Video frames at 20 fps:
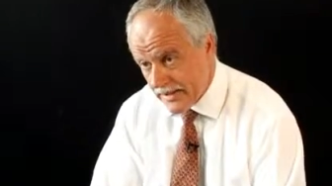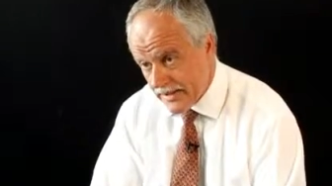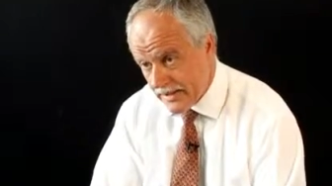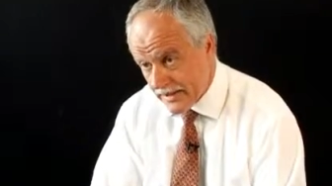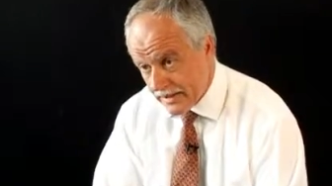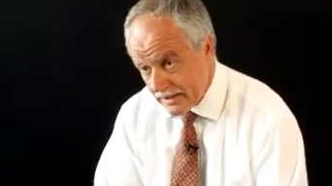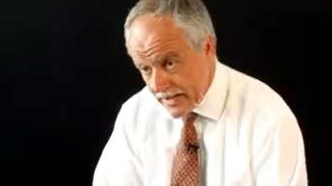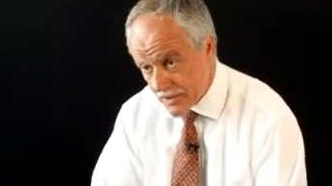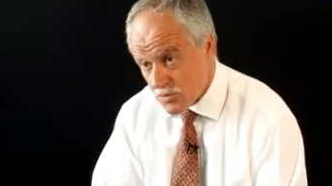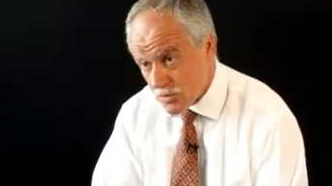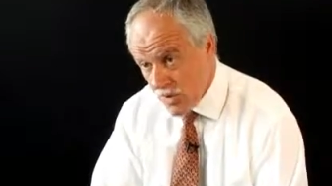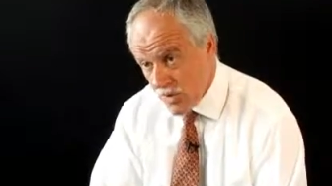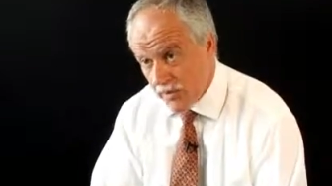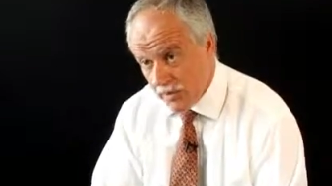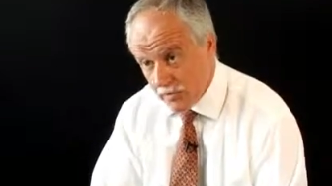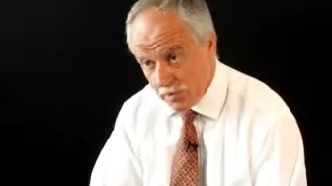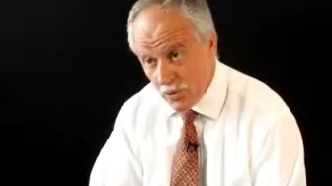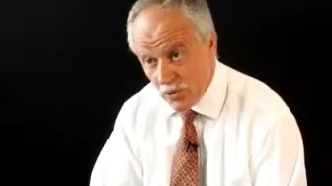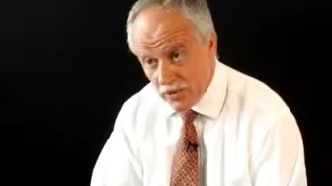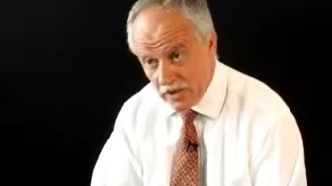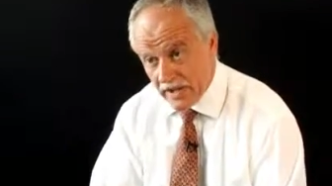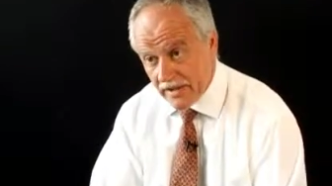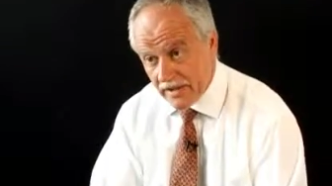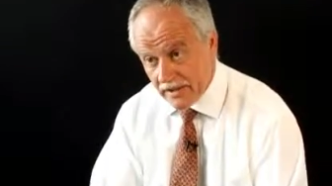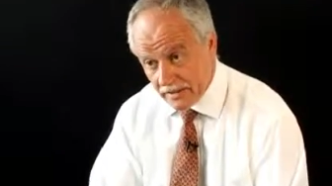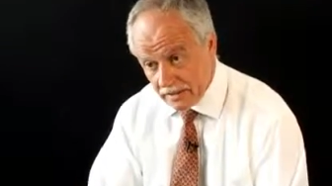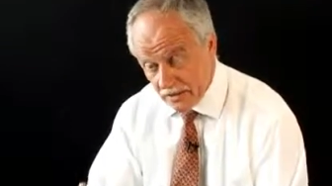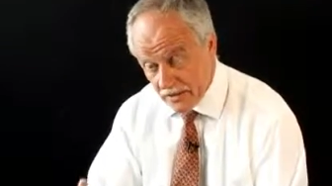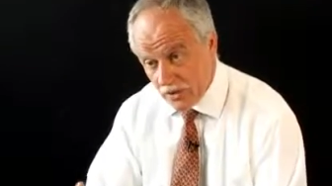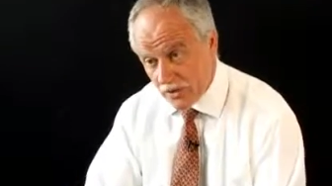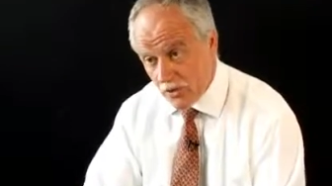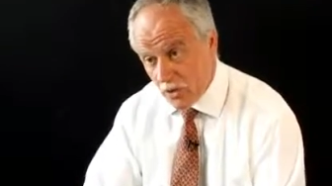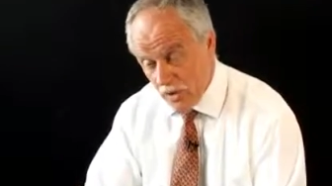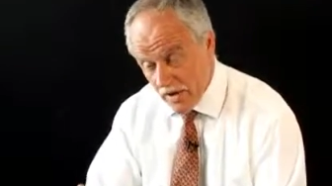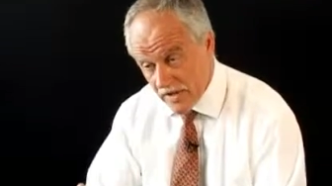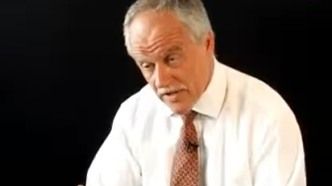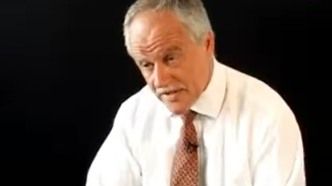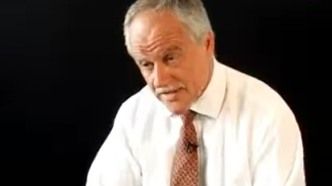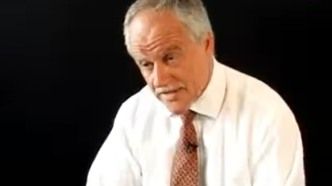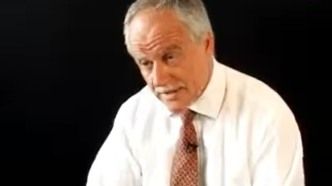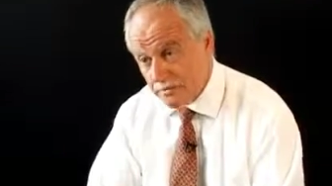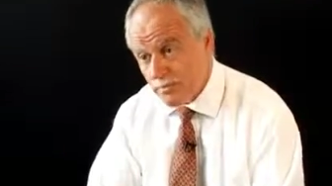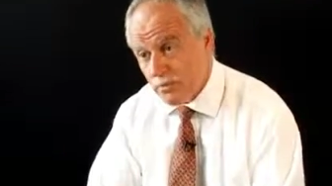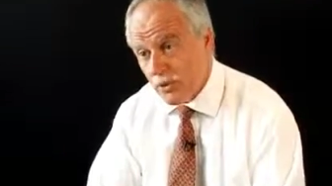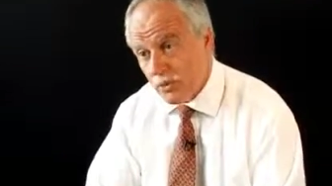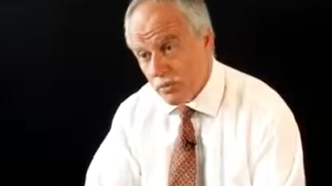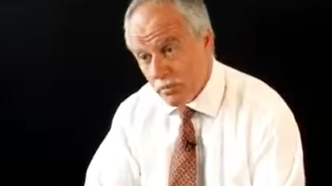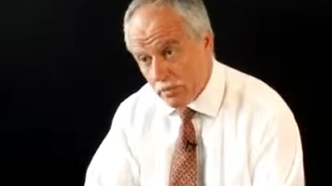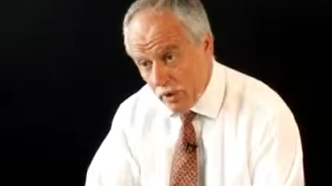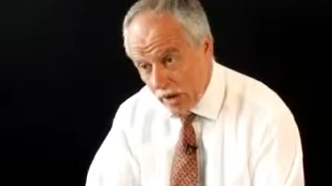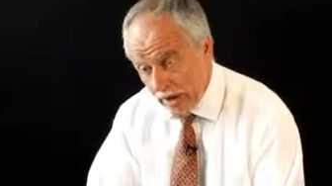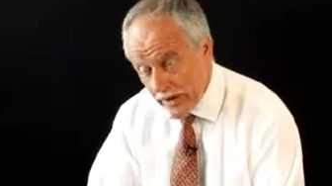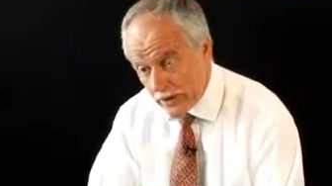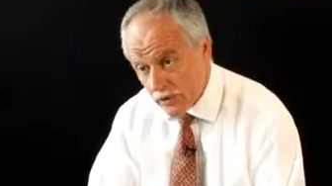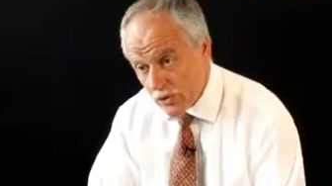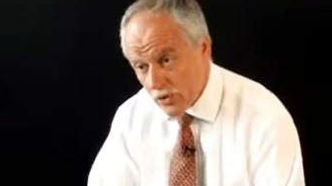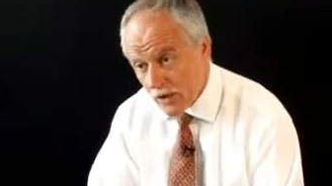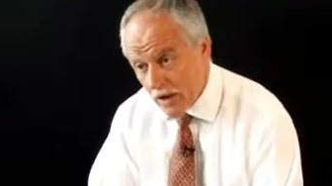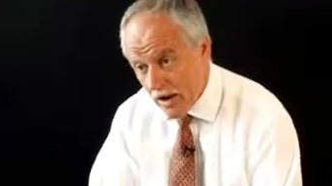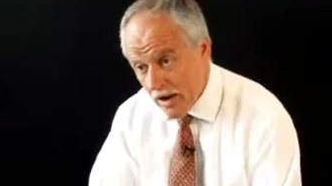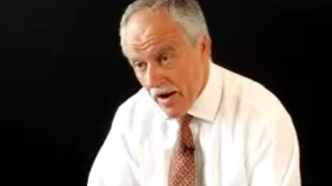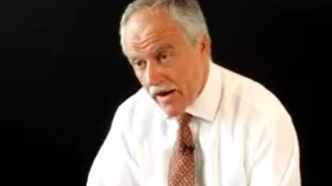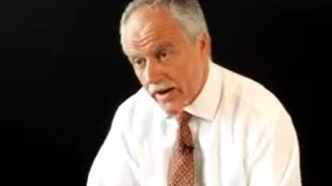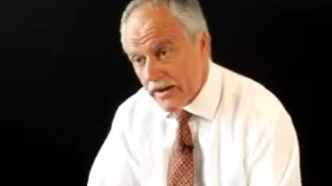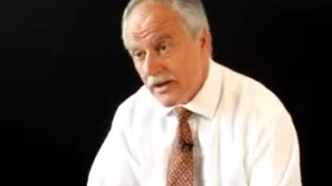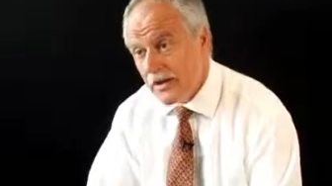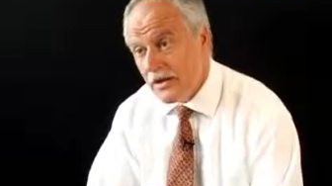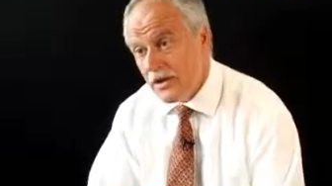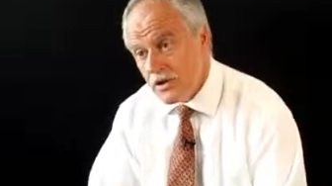And that's why we brought out a quite simple, practical guide